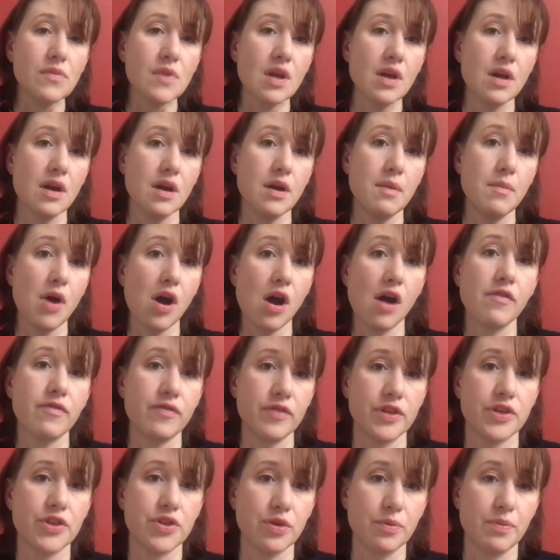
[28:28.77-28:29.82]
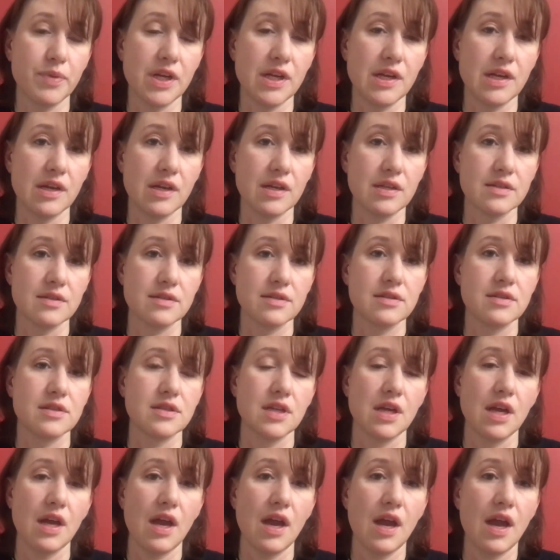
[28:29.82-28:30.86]
off-leash obedience,
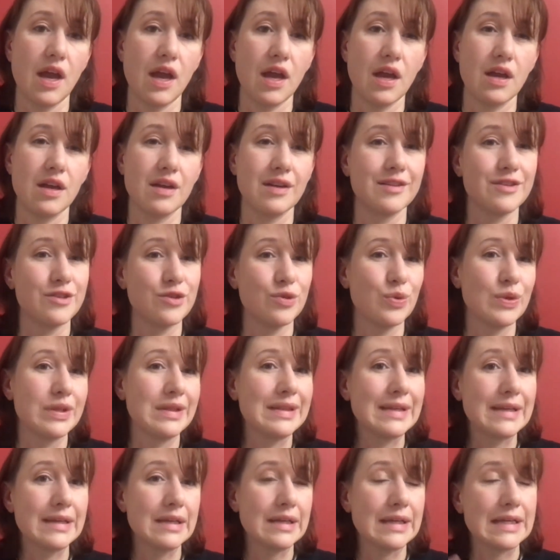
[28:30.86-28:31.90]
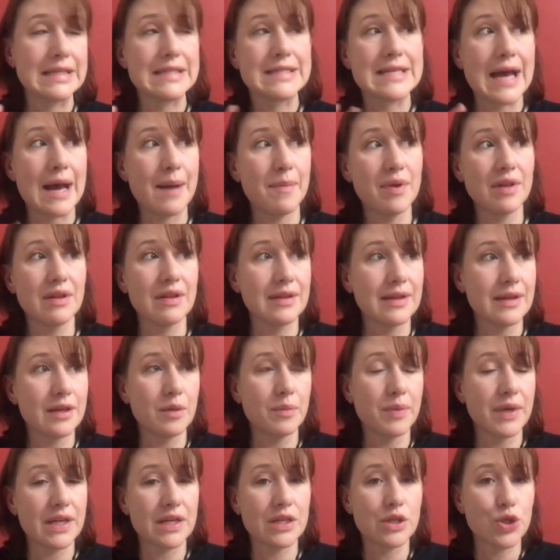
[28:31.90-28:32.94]
and I dabble a little
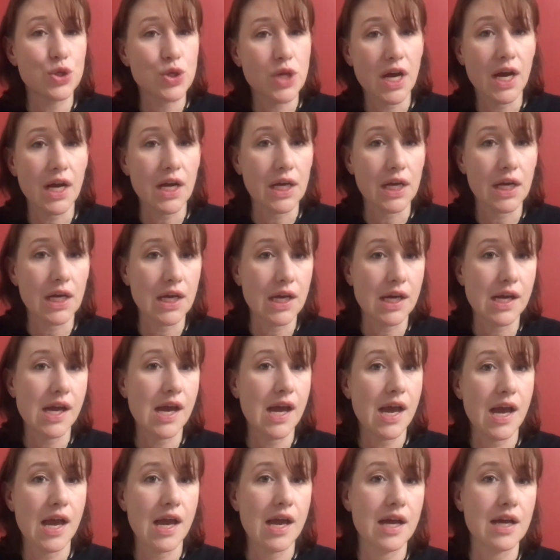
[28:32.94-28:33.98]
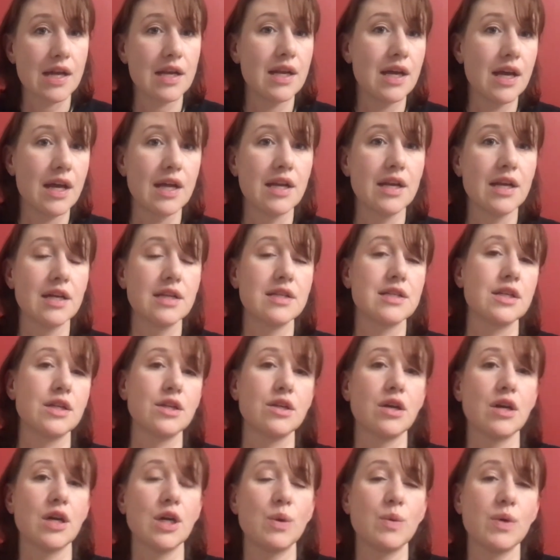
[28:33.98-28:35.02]
bit in tracking and hunting
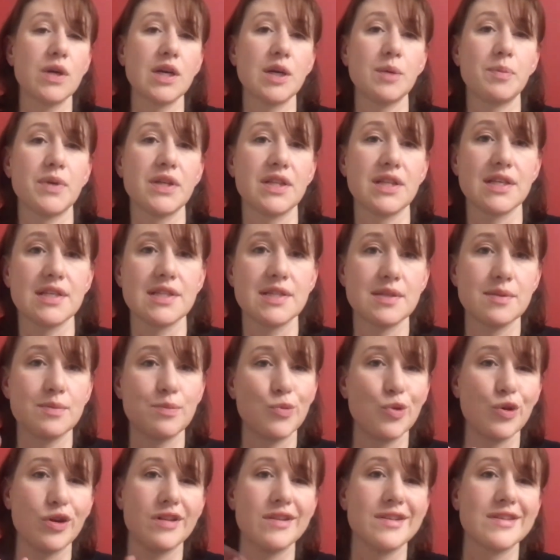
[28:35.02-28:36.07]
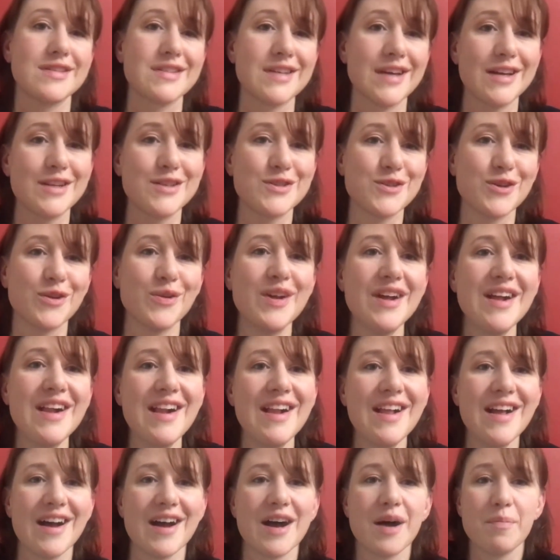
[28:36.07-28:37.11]
dog work, but that's more on the side. So,
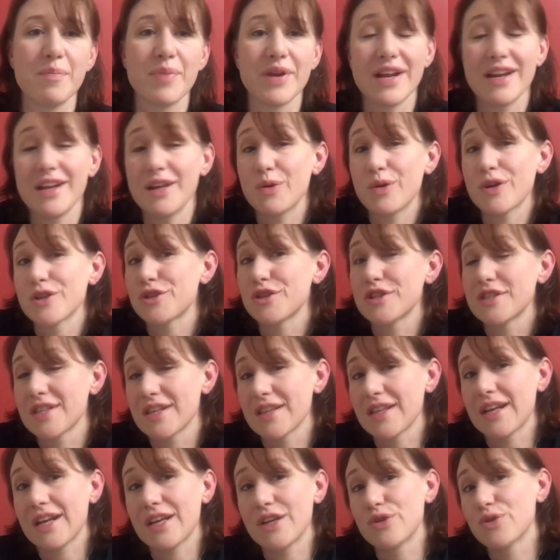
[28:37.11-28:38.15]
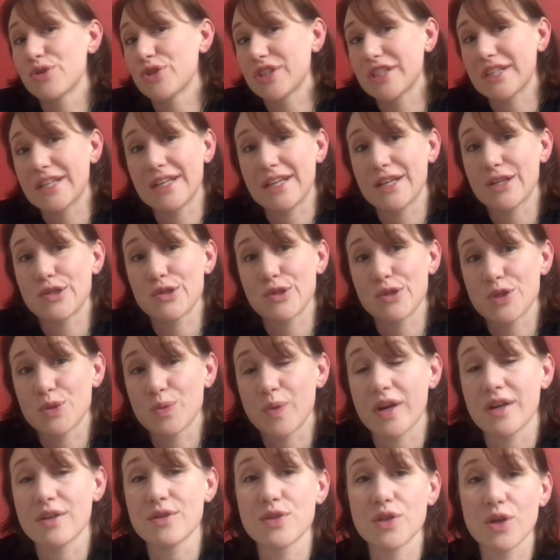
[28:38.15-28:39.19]
but any questions on that I usually can answer as
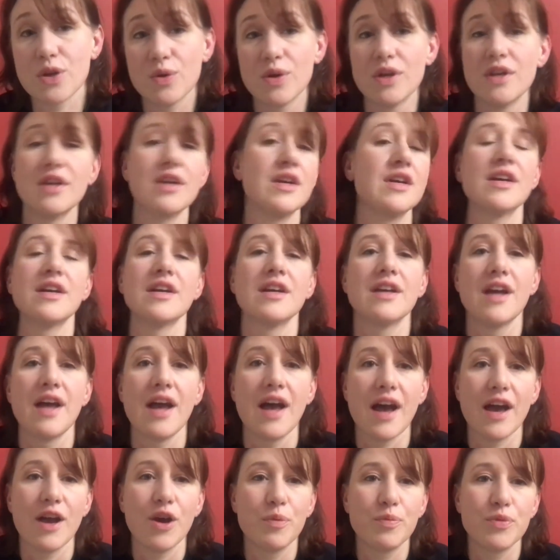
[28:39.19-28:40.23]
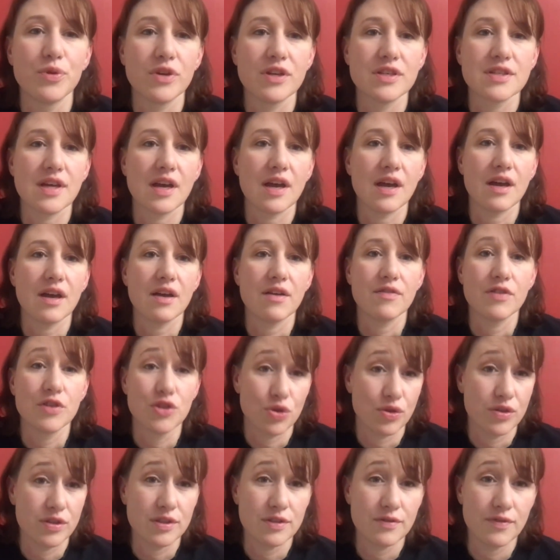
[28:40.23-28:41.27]
well. So I hope you guys have
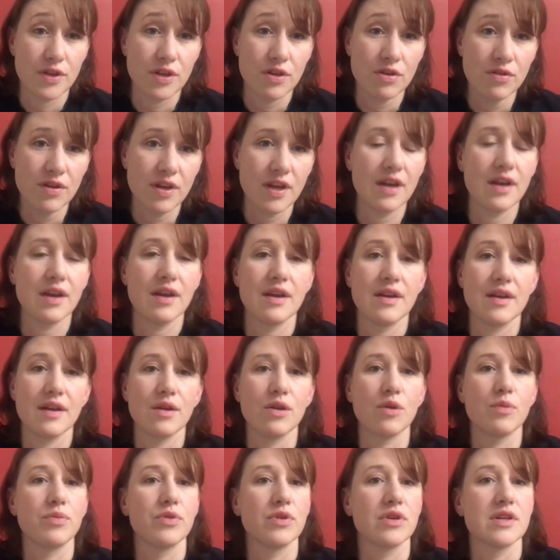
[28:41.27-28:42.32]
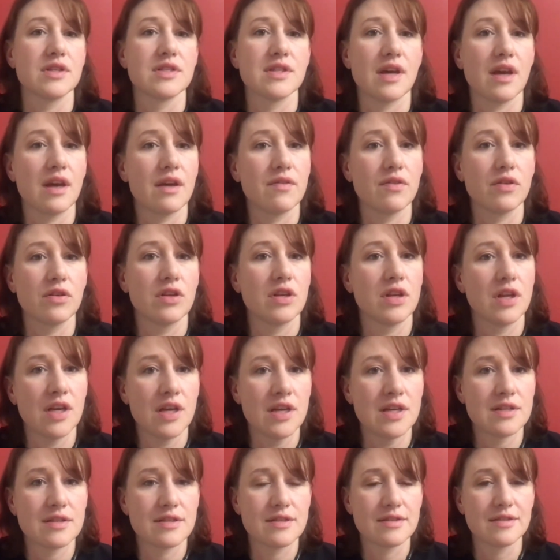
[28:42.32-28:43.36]
enjoyed this video, and I hope you guys have a good
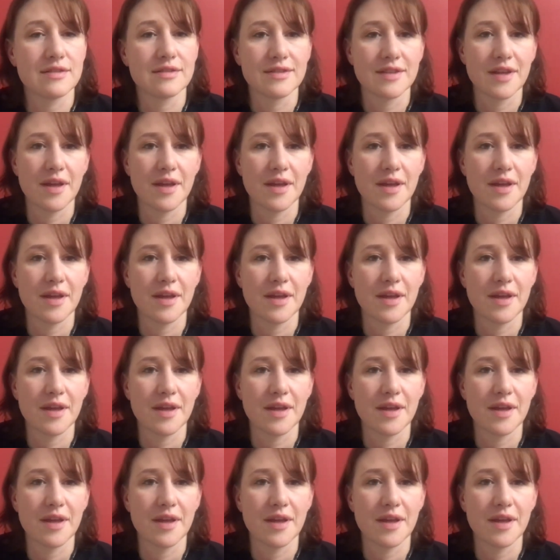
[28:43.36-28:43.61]
night.